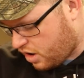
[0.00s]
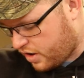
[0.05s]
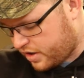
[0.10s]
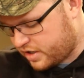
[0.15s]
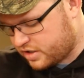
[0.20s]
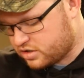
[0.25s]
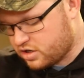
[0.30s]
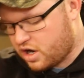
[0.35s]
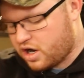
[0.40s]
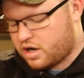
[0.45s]
I
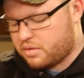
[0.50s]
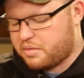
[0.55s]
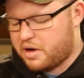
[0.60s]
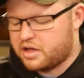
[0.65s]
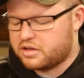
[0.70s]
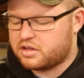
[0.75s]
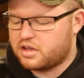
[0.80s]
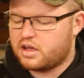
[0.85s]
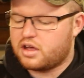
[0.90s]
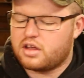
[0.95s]
didn't talk
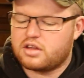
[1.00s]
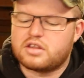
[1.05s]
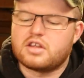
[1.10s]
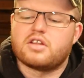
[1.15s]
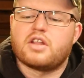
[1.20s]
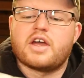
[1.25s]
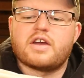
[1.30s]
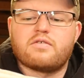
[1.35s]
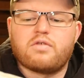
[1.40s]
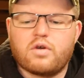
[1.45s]
about the
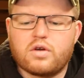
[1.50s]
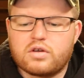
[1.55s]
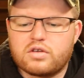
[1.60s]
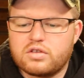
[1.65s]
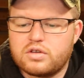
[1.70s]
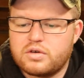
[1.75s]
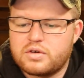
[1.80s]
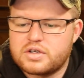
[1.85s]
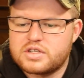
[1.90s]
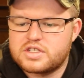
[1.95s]
Lake Fork
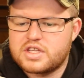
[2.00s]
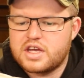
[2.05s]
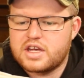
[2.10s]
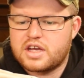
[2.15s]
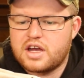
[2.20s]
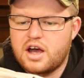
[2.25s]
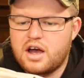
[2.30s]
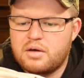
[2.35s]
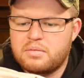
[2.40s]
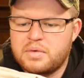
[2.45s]
lures. They
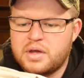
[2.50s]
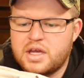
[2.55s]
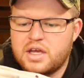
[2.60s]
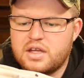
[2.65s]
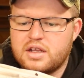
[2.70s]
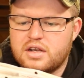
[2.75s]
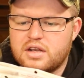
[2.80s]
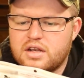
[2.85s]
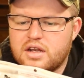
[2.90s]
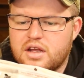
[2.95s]
come
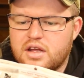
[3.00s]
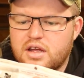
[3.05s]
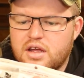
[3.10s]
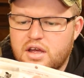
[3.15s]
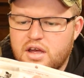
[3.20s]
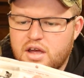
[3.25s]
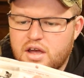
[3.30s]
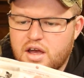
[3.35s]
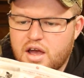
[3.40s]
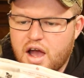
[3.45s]
in,
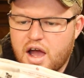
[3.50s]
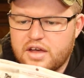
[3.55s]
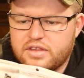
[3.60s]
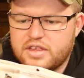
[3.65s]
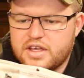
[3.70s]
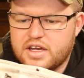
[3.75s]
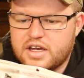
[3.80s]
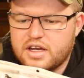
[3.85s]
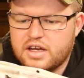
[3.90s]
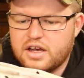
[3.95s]
I
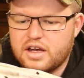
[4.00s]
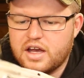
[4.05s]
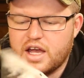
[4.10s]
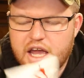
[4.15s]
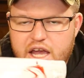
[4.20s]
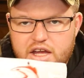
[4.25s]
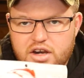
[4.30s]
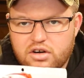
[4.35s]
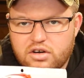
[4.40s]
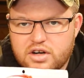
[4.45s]
think, a
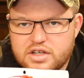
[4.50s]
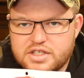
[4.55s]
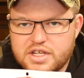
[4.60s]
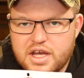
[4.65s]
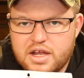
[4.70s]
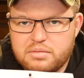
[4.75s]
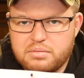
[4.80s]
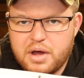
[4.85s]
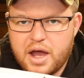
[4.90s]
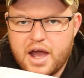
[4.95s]
8 or a
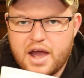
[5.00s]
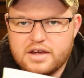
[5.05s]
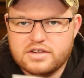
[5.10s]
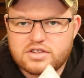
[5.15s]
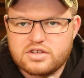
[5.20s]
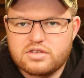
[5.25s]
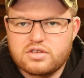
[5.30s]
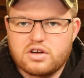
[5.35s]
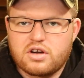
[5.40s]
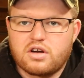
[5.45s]
10 pack,
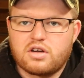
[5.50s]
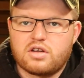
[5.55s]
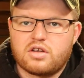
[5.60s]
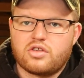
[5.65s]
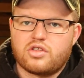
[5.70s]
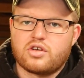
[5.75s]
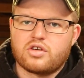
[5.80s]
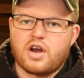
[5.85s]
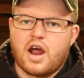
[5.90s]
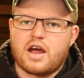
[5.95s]
so
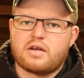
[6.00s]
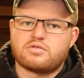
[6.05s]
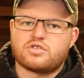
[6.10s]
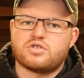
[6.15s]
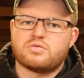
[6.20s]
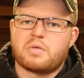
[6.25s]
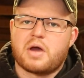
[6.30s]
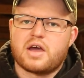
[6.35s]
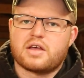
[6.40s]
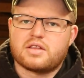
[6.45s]
they're not
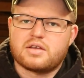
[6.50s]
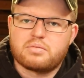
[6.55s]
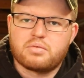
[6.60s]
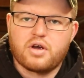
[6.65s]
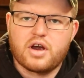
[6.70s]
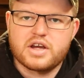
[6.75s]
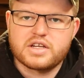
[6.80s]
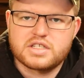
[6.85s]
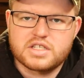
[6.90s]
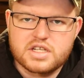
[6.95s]
too badly
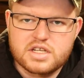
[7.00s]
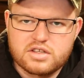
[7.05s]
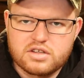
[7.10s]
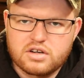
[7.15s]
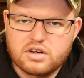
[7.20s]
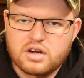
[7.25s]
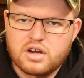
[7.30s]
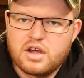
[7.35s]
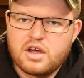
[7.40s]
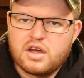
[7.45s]
priced
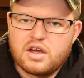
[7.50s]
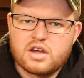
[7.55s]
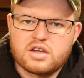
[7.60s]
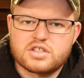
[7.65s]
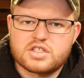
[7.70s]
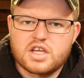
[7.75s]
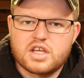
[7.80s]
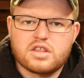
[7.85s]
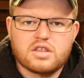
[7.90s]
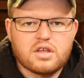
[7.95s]
either. I can
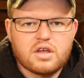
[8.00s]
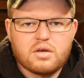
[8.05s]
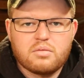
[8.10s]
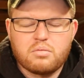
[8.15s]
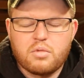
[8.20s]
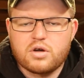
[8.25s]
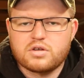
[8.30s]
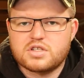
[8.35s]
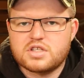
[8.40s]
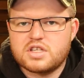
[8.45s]
say
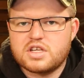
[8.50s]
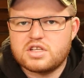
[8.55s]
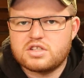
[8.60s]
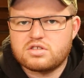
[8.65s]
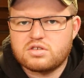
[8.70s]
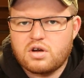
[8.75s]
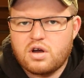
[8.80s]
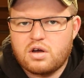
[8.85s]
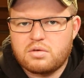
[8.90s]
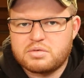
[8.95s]
most of
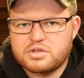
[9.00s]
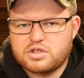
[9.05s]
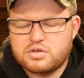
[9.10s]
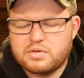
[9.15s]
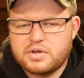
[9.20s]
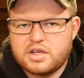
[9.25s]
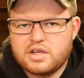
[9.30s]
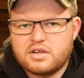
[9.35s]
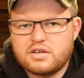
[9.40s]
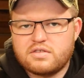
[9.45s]
these are all
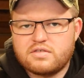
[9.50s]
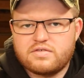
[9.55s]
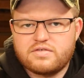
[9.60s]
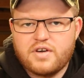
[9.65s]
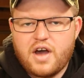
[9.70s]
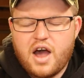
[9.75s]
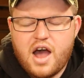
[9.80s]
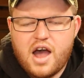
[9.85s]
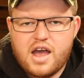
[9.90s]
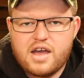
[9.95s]
between
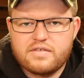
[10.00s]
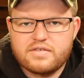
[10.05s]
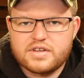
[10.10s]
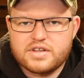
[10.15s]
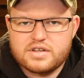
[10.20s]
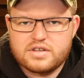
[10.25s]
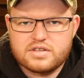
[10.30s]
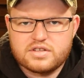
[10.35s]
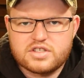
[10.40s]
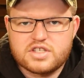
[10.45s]
$5
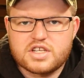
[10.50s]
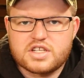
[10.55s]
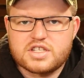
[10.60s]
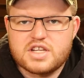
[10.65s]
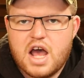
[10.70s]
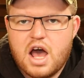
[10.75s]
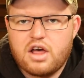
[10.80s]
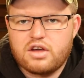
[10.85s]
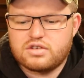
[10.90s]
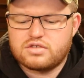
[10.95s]
and
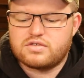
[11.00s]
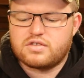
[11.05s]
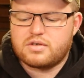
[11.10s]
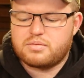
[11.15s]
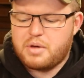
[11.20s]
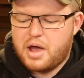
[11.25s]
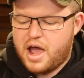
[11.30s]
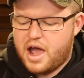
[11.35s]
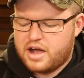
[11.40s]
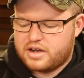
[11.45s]
$6 for a
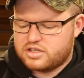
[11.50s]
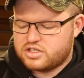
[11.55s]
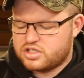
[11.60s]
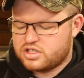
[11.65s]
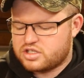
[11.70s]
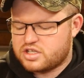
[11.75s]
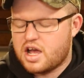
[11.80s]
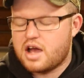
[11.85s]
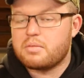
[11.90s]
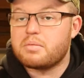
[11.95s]
pack. It's
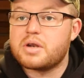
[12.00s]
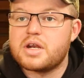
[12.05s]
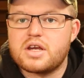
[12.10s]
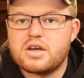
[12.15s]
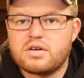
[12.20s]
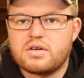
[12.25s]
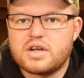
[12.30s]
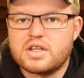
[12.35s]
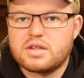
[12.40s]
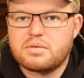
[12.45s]
just how many
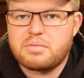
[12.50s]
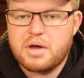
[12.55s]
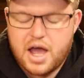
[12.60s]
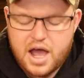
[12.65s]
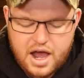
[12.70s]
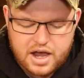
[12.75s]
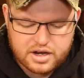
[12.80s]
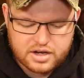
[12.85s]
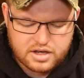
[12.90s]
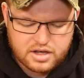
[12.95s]
are in the
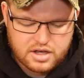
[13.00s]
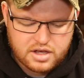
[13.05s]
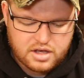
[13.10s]
pack.